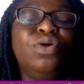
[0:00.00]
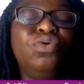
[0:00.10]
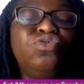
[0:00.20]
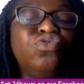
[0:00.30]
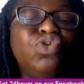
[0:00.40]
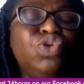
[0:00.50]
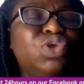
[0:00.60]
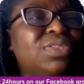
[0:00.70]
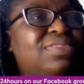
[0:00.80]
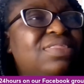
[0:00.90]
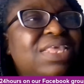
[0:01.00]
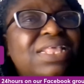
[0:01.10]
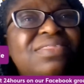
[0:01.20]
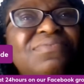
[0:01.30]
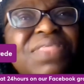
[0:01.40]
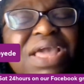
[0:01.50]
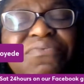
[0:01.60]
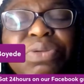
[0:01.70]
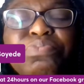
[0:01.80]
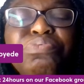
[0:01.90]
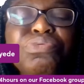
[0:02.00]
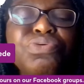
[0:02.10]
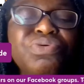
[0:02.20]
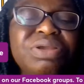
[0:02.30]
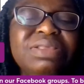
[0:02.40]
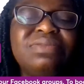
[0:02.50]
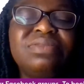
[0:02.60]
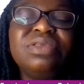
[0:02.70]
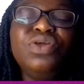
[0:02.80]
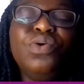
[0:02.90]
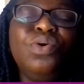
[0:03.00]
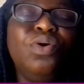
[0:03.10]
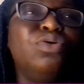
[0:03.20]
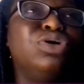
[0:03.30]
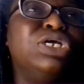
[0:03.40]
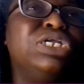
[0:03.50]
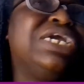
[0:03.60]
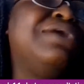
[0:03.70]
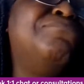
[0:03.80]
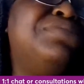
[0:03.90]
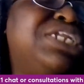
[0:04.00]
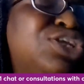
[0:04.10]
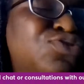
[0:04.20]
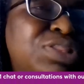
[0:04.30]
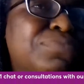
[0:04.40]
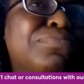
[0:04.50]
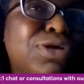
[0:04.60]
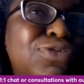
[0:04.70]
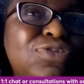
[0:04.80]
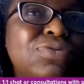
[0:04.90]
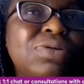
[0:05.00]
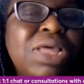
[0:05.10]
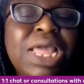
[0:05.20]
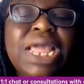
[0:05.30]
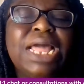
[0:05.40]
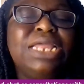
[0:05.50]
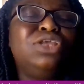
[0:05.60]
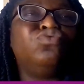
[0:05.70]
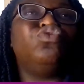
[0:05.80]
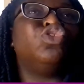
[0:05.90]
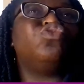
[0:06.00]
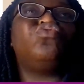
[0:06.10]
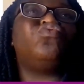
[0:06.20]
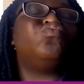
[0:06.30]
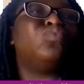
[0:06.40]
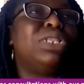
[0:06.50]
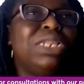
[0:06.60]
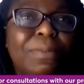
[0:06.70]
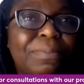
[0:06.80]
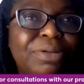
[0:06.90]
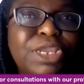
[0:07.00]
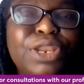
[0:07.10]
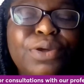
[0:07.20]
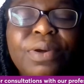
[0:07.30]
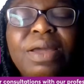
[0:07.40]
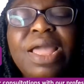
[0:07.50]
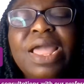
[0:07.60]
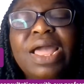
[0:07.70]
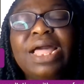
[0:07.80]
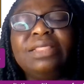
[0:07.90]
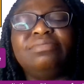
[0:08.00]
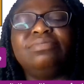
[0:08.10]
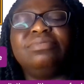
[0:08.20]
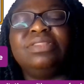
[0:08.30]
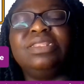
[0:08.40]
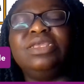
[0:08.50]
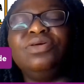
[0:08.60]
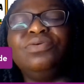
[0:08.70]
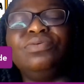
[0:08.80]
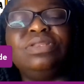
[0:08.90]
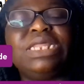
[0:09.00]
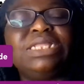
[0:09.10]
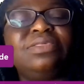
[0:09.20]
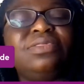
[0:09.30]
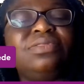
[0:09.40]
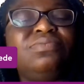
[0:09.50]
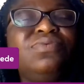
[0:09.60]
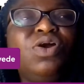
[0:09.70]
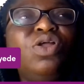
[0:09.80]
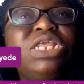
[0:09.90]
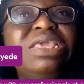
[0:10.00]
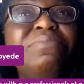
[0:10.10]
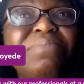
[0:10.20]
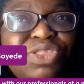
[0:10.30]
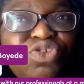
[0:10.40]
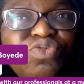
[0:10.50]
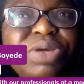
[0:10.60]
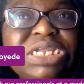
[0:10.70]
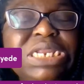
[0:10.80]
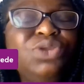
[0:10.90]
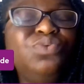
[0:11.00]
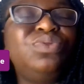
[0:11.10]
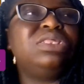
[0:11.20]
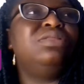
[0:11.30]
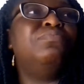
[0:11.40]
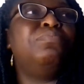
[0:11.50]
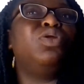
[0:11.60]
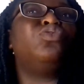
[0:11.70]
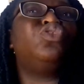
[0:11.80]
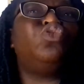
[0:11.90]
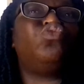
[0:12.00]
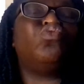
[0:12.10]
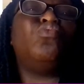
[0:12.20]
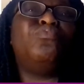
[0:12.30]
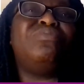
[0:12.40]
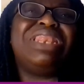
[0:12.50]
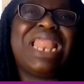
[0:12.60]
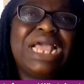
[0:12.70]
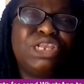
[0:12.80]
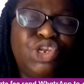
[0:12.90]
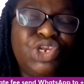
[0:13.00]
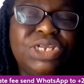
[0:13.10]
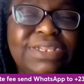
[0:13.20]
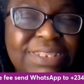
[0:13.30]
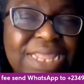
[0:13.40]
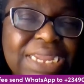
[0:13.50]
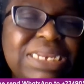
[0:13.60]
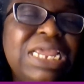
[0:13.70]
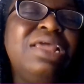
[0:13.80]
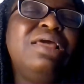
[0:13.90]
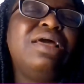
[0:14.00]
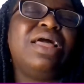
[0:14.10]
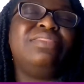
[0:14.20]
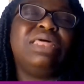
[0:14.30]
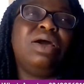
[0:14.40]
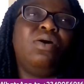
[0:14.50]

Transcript: So you just see as if they have a bruise, or they can bleed into the muscle and it will just swell up, and, that is, we call it hematoma. Then you see the blood so large inside, either